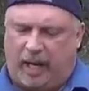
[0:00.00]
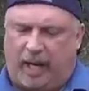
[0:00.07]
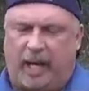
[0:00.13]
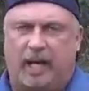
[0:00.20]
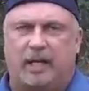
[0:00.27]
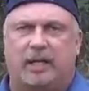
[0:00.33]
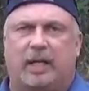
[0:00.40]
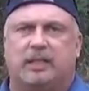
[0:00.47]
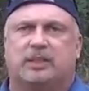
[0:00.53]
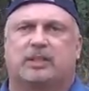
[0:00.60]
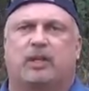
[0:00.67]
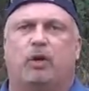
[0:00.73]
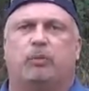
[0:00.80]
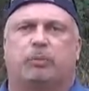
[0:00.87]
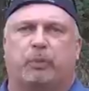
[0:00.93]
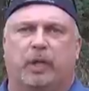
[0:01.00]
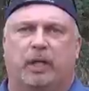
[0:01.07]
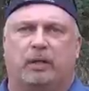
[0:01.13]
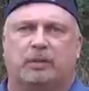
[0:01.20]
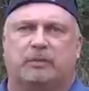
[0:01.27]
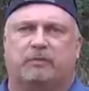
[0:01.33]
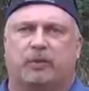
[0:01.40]
and a scope
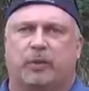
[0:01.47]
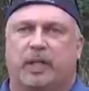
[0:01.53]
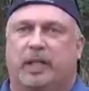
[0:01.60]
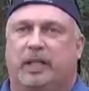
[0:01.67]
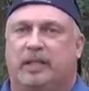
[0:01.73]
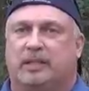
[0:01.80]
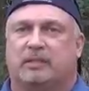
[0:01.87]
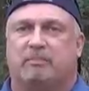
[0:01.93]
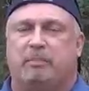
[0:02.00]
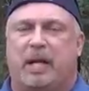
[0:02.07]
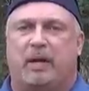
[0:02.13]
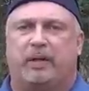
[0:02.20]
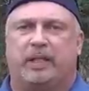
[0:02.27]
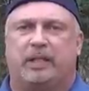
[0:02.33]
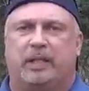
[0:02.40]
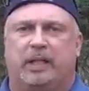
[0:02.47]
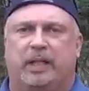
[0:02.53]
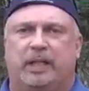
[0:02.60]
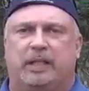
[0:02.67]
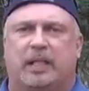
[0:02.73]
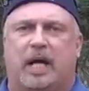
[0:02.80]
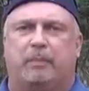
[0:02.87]
rail for ease of mounting
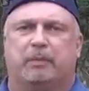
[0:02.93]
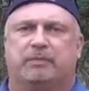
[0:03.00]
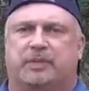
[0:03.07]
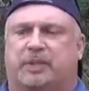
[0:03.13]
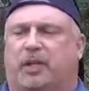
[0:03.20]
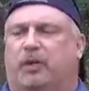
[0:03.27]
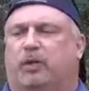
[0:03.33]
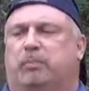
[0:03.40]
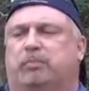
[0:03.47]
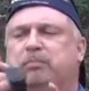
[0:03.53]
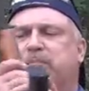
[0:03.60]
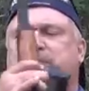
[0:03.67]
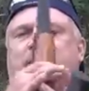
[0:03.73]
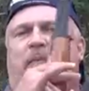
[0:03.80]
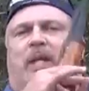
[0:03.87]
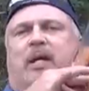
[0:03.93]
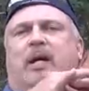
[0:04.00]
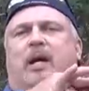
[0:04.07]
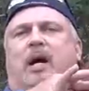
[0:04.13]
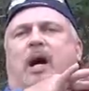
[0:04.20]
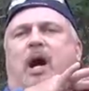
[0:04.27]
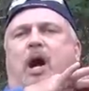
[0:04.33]
any type of scope.
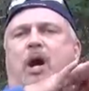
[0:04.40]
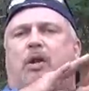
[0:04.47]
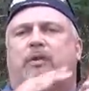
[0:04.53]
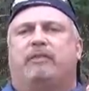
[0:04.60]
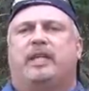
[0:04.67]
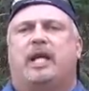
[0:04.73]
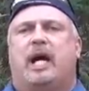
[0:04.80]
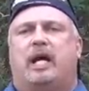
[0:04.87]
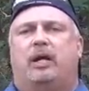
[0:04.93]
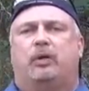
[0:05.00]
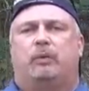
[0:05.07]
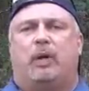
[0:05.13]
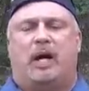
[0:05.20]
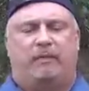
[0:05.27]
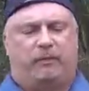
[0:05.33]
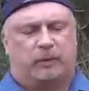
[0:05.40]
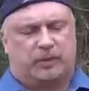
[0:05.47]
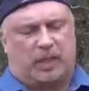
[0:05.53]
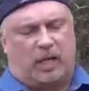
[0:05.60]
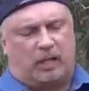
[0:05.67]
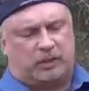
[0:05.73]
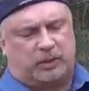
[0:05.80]
All of the IO
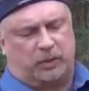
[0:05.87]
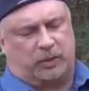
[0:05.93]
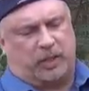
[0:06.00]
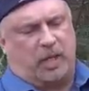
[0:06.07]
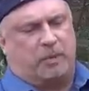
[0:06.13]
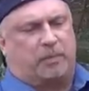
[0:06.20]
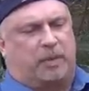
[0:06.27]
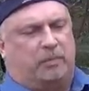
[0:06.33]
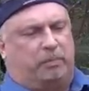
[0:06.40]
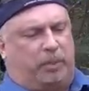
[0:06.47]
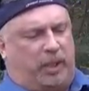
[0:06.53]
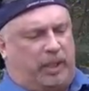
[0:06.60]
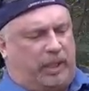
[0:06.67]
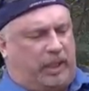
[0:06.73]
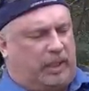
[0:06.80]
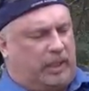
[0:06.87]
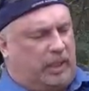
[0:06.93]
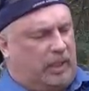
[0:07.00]
rifles also come complete